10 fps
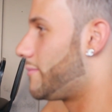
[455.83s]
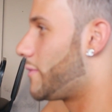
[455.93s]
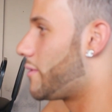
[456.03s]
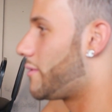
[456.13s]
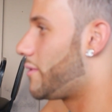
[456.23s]

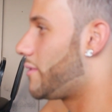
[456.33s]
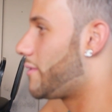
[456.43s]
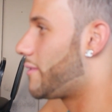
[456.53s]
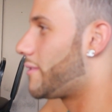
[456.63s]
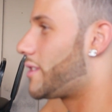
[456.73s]
So no, black,
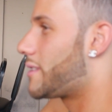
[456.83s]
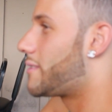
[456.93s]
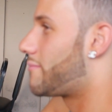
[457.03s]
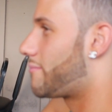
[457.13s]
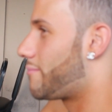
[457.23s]
black. Just
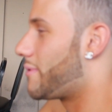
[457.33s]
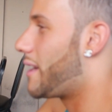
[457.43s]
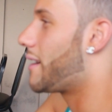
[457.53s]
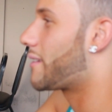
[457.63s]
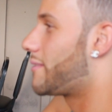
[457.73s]

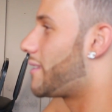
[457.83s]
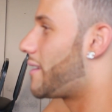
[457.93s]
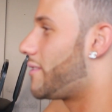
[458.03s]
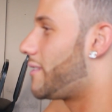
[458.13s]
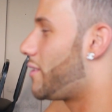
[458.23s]
black. Um,
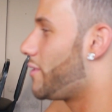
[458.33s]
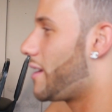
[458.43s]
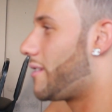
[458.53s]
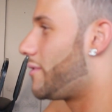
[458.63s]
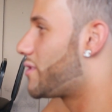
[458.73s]
black. no
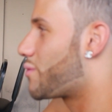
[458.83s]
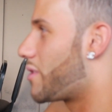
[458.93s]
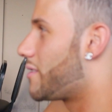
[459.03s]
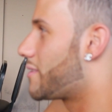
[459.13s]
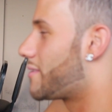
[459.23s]
yellow, no
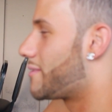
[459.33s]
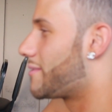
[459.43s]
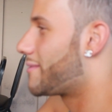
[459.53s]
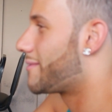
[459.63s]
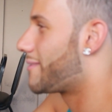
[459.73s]
swirls.
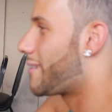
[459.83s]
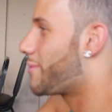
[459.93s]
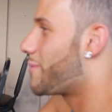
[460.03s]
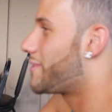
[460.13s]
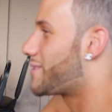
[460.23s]

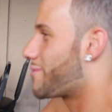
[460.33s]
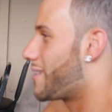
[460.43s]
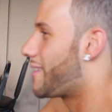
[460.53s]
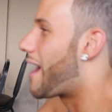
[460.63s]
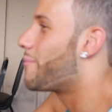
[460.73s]
I'm good with the
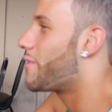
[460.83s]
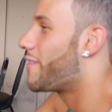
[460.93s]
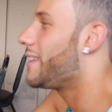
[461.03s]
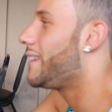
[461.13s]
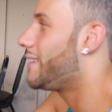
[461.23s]
swirl. I'm
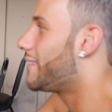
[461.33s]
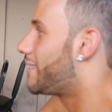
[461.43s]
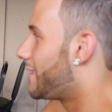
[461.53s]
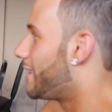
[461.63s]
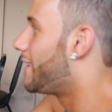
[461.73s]
already.
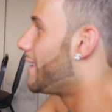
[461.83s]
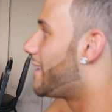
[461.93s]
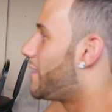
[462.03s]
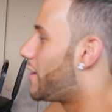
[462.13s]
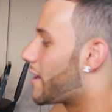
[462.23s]

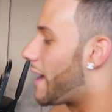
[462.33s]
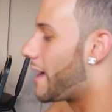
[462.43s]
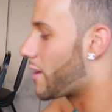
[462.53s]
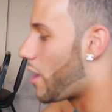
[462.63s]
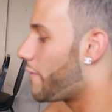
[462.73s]
Look,
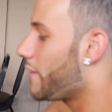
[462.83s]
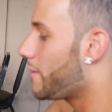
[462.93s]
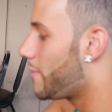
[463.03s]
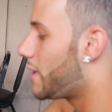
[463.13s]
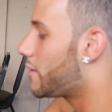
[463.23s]
I, coffee
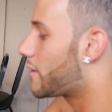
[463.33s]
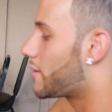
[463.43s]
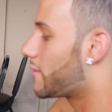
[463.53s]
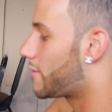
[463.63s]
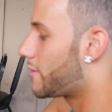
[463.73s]
and milk
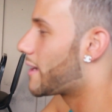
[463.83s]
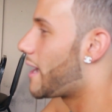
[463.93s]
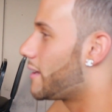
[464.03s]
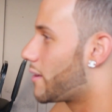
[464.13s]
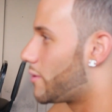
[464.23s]

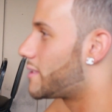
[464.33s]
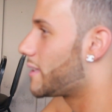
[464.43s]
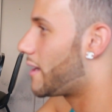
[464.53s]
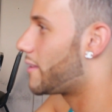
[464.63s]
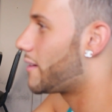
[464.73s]
kind of goes
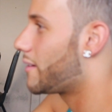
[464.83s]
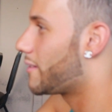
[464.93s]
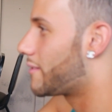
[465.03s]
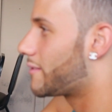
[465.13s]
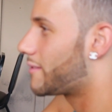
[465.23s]
together.
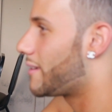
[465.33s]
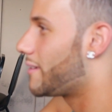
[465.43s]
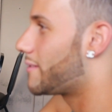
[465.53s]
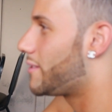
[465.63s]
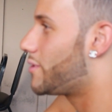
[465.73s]

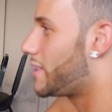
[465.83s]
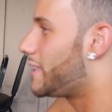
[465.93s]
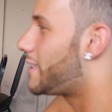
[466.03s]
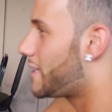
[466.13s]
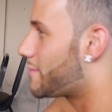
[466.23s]

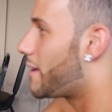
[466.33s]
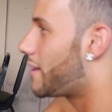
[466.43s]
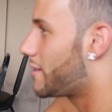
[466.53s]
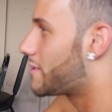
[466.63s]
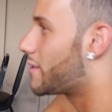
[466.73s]
Usually they taste
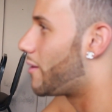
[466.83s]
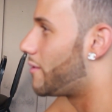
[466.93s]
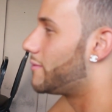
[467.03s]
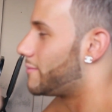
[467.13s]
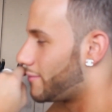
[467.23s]
better, so